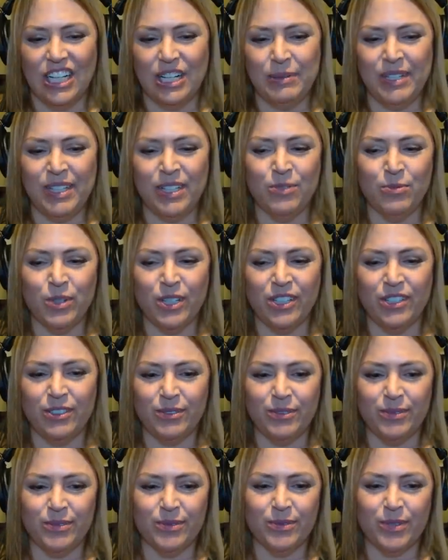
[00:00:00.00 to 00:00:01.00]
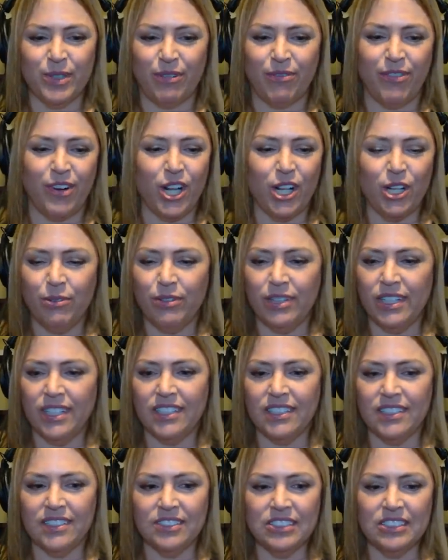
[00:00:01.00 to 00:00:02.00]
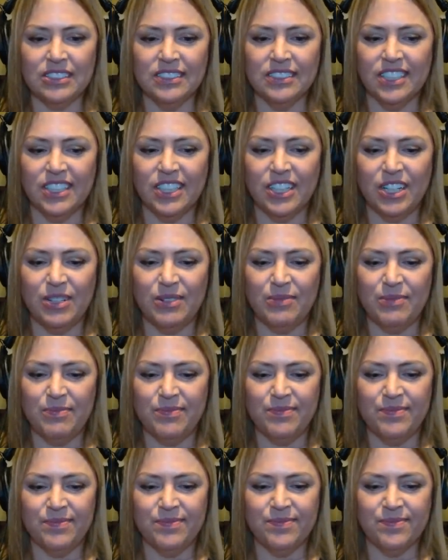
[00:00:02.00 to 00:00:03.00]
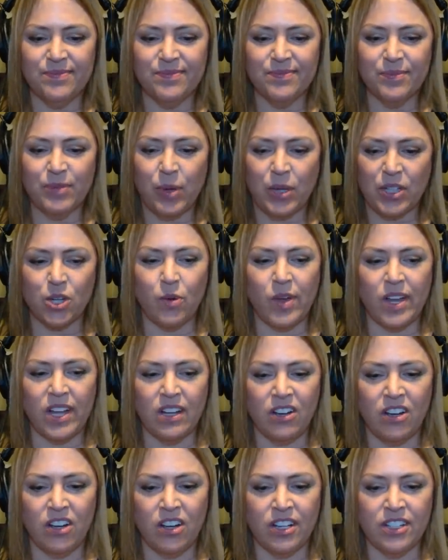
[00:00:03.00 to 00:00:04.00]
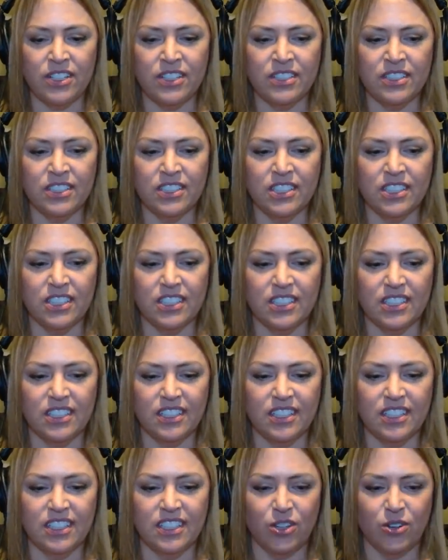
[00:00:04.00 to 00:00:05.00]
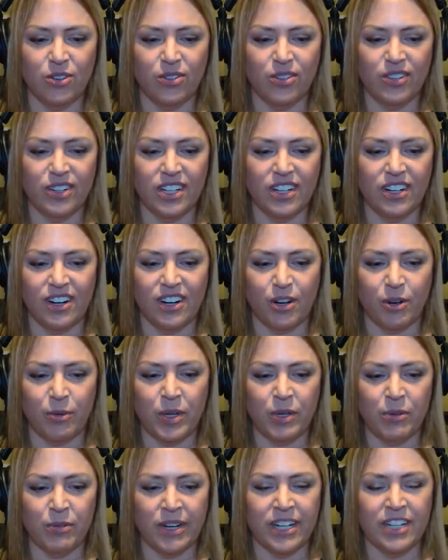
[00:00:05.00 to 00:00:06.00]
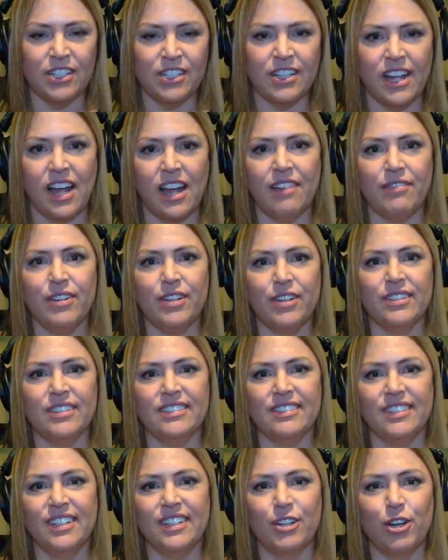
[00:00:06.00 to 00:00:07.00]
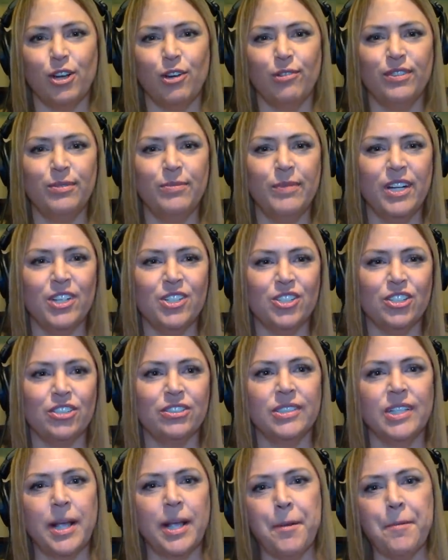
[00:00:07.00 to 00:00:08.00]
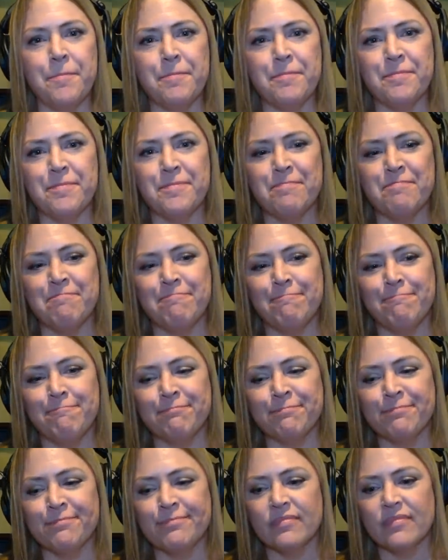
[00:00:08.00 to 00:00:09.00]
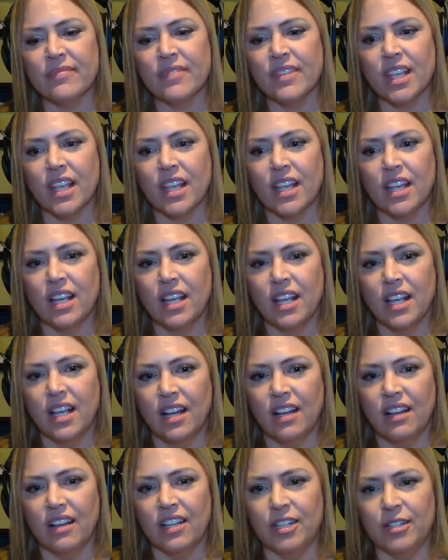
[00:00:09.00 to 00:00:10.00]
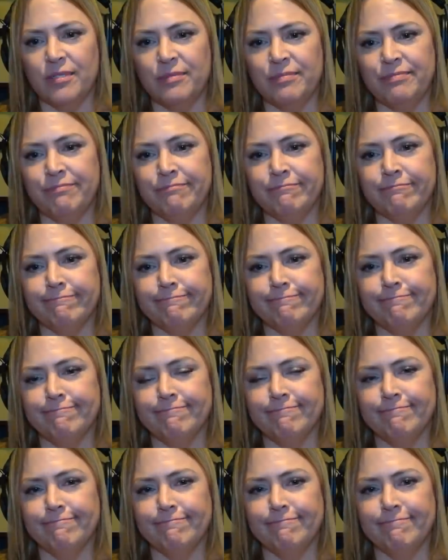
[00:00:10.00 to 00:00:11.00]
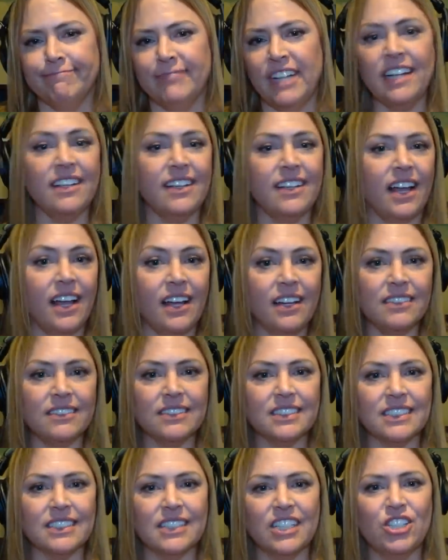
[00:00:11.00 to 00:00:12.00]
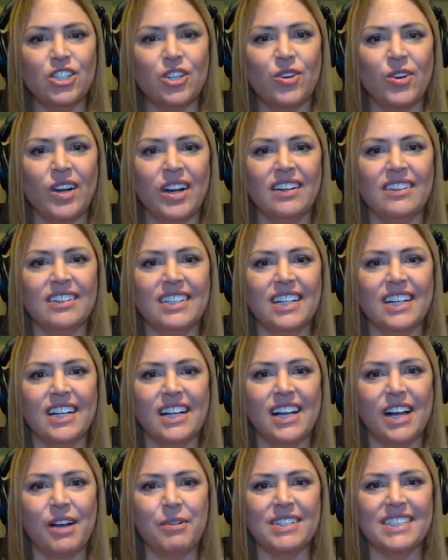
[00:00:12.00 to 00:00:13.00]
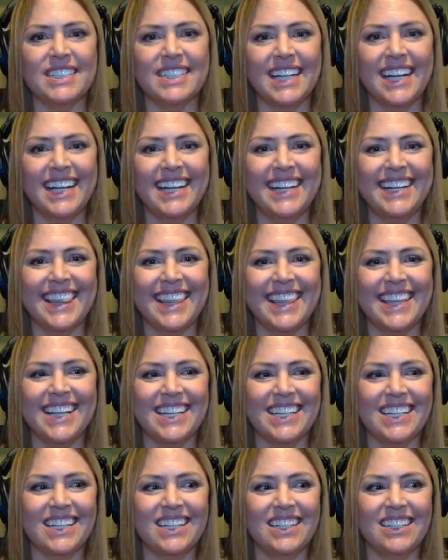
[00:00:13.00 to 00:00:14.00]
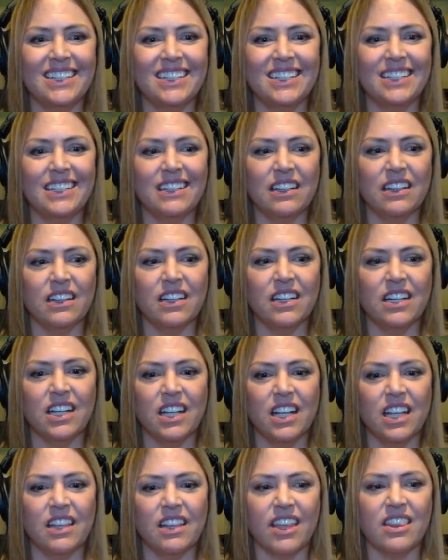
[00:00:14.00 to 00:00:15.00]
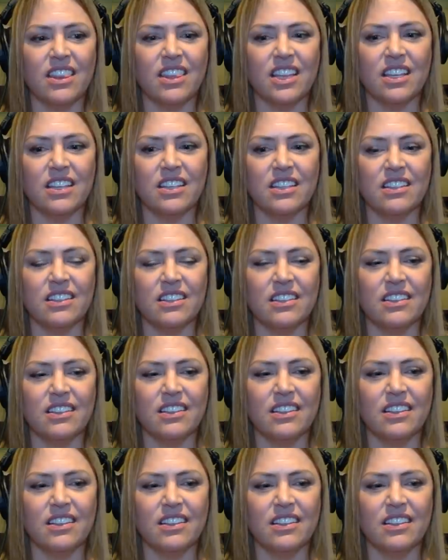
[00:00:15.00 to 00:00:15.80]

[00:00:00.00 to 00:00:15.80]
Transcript: I mean, we're we're following um, what's going on you know are we ready to have a, a covid measure mm, um, not yet you know I, I, would say i think i think that